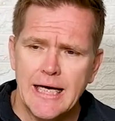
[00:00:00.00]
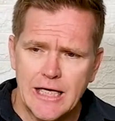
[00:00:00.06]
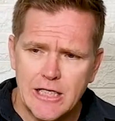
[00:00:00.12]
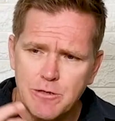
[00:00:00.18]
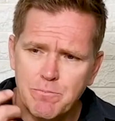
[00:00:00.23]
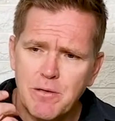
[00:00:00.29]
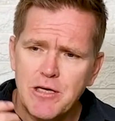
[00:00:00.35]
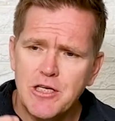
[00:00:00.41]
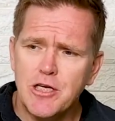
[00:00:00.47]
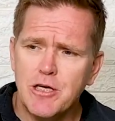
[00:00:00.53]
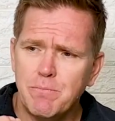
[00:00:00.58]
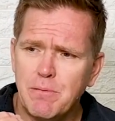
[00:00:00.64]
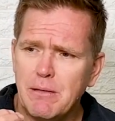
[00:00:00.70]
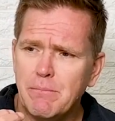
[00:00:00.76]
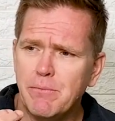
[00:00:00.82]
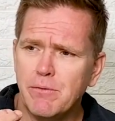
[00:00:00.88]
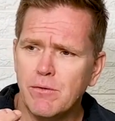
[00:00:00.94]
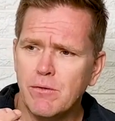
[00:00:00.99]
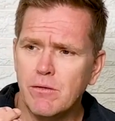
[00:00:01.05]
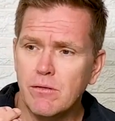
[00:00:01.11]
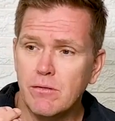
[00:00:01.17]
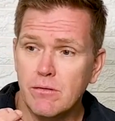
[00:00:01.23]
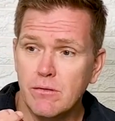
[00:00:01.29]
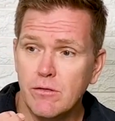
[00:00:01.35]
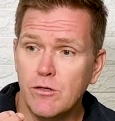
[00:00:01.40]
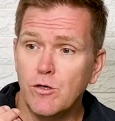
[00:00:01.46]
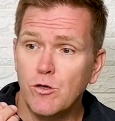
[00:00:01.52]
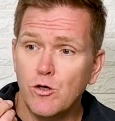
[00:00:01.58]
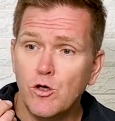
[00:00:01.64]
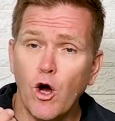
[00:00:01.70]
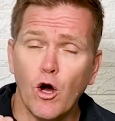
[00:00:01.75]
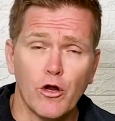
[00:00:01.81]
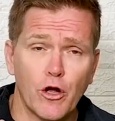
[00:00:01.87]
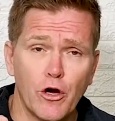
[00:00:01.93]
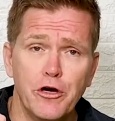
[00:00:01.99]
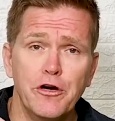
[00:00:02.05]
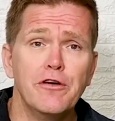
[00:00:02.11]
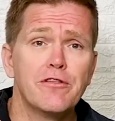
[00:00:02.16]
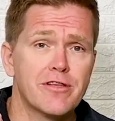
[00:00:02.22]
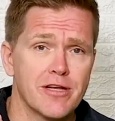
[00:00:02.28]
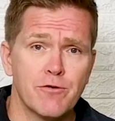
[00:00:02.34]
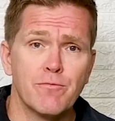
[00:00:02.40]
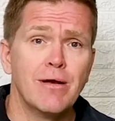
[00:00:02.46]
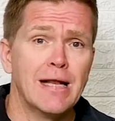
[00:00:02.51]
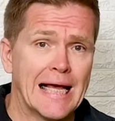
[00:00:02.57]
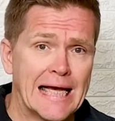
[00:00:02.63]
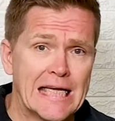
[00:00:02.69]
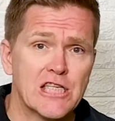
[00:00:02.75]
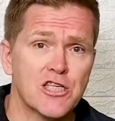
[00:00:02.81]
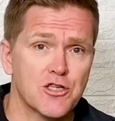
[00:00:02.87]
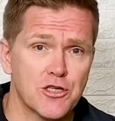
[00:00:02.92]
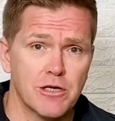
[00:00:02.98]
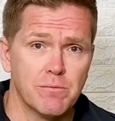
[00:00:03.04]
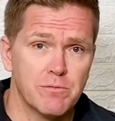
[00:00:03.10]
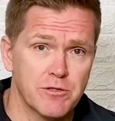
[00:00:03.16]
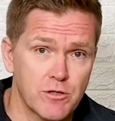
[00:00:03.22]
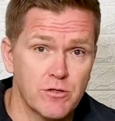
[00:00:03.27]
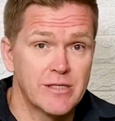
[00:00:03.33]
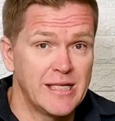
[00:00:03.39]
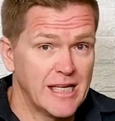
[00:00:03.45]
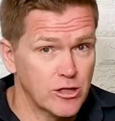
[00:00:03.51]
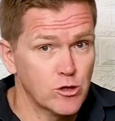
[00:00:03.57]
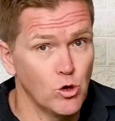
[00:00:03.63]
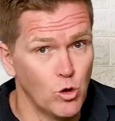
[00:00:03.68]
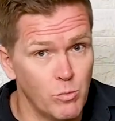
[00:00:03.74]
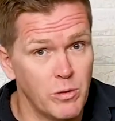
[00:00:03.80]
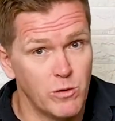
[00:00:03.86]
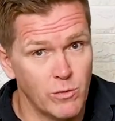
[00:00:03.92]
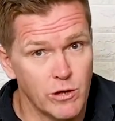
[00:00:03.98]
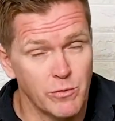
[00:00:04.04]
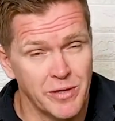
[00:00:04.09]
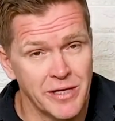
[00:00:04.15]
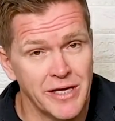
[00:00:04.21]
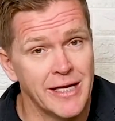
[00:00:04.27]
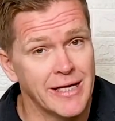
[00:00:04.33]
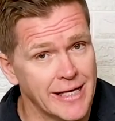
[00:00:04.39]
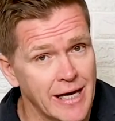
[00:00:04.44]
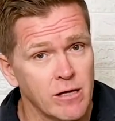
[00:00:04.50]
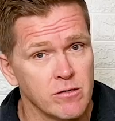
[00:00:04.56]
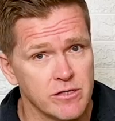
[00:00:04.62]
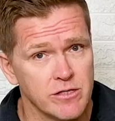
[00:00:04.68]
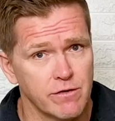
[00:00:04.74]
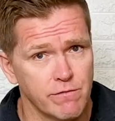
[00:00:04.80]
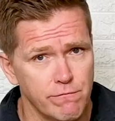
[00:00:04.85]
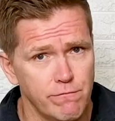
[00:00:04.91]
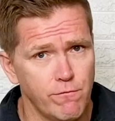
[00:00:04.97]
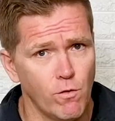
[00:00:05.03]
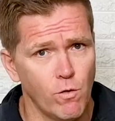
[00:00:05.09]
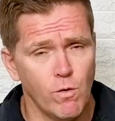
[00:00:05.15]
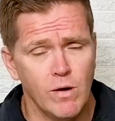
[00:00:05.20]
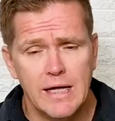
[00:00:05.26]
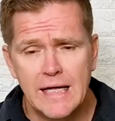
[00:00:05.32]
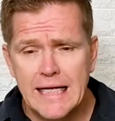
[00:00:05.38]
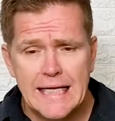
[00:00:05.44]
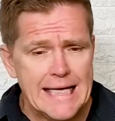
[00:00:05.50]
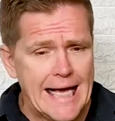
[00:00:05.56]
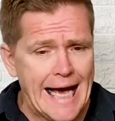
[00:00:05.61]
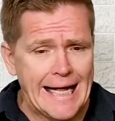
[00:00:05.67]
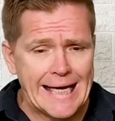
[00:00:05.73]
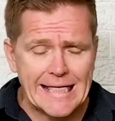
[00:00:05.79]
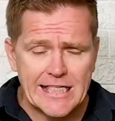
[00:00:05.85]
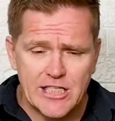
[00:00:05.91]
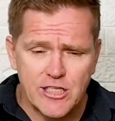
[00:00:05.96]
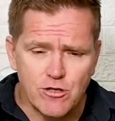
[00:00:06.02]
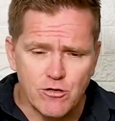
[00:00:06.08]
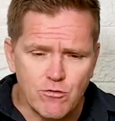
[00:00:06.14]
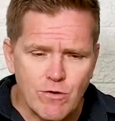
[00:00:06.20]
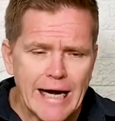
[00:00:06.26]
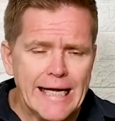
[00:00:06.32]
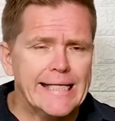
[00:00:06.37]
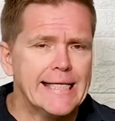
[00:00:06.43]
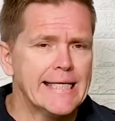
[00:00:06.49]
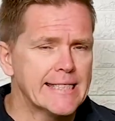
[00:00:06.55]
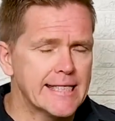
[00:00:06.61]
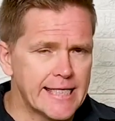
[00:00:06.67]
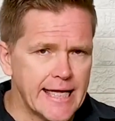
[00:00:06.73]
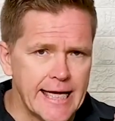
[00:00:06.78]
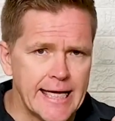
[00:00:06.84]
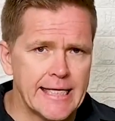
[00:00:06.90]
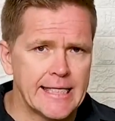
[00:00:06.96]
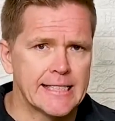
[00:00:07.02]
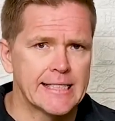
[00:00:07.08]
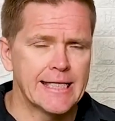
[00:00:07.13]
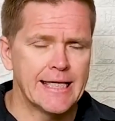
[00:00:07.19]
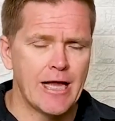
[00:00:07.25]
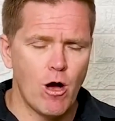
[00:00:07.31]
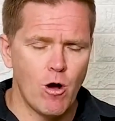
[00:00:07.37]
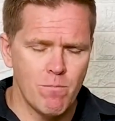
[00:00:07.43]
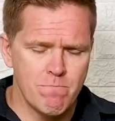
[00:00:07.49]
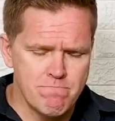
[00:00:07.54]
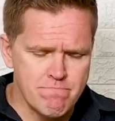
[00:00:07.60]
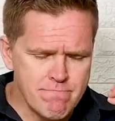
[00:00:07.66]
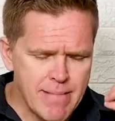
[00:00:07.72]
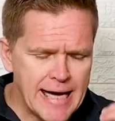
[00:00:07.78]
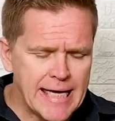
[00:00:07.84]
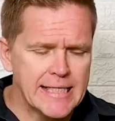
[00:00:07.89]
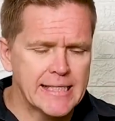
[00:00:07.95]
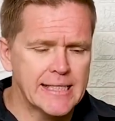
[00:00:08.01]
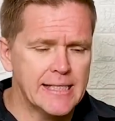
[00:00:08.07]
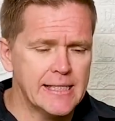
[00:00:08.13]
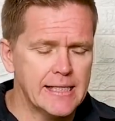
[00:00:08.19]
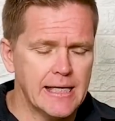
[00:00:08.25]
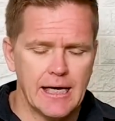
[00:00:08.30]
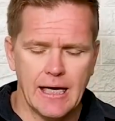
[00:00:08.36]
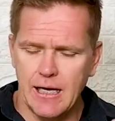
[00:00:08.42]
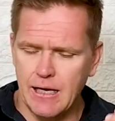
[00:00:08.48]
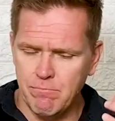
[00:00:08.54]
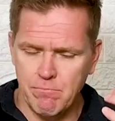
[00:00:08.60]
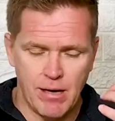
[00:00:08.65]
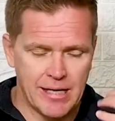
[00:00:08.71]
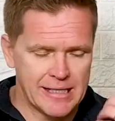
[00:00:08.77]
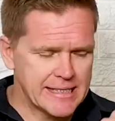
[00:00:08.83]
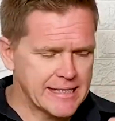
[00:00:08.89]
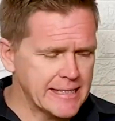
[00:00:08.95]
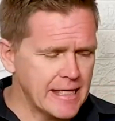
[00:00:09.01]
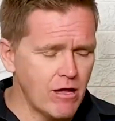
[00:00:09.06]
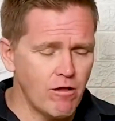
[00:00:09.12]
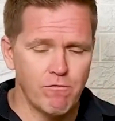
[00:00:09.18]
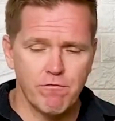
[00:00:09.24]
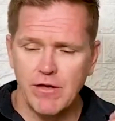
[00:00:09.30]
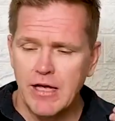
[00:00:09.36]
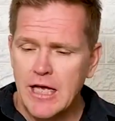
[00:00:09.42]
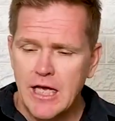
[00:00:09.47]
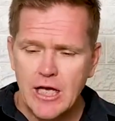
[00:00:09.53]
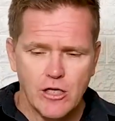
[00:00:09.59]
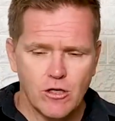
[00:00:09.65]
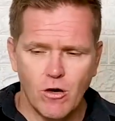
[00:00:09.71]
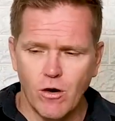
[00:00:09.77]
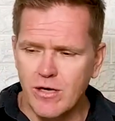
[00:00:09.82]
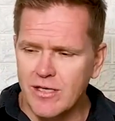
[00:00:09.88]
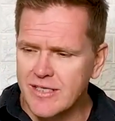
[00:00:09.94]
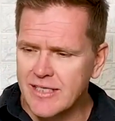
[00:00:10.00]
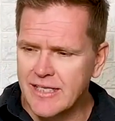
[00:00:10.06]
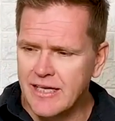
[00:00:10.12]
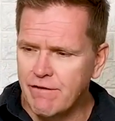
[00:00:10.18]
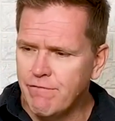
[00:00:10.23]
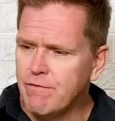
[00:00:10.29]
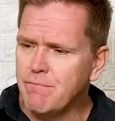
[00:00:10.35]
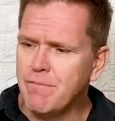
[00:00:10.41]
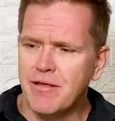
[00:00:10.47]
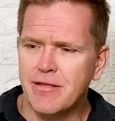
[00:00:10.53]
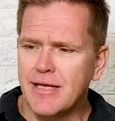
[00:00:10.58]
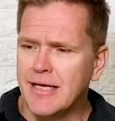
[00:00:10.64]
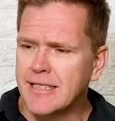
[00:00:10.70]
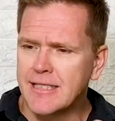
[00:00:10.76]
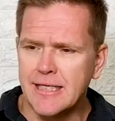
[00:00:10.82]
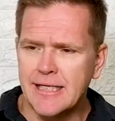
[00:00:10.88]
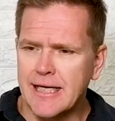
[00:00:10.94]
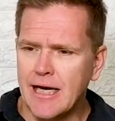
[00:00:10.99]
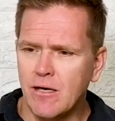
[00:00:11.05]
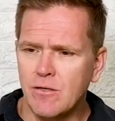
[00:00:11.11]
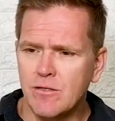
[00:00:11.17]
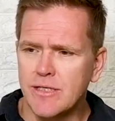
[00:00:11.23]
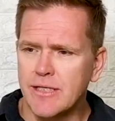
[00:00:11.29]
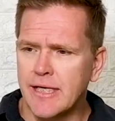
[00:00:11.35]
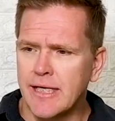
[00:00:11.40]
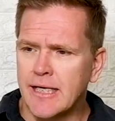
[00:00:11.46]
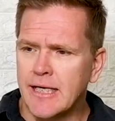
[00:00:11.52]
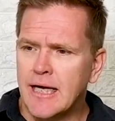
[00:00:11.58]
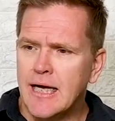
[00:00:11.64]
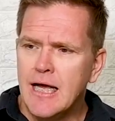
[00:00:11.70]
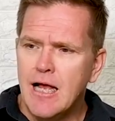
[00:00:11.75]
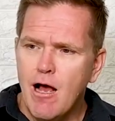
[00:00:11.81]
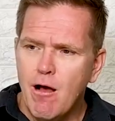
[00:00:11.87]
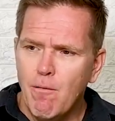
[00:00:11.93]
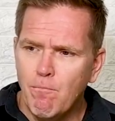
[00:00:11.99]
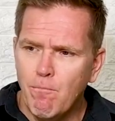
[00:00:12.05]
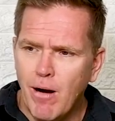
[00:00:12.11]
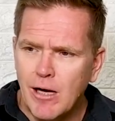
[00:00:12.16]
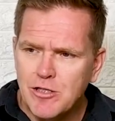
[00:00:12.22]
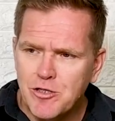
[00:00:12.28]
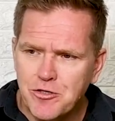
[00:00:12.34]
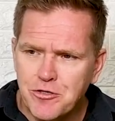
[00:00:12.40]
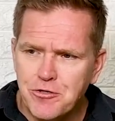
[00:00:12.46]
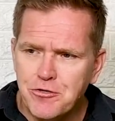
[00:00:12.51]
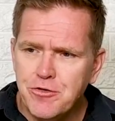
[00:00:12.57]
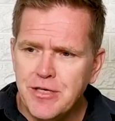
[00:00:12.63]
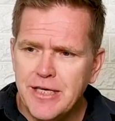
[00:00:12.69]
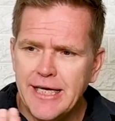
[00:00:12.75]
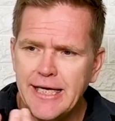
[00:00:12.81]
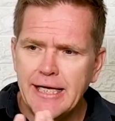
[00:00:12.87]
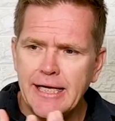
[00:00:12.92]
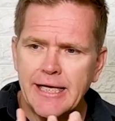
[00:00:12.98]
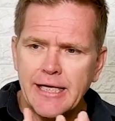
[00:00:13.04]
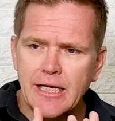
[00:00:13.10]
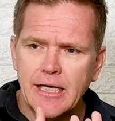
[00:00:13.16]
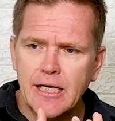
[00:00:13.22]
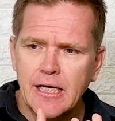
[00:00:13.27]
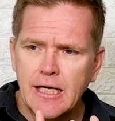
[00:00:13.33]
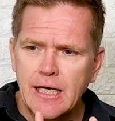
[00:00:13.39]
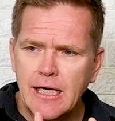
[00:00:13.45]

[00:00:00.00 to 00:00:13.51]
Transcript: especially people who got hurt in relationships, because that's normally what we need counseling for. And as great as it is, and how amazing myself, God has given me things in counseling, my true healing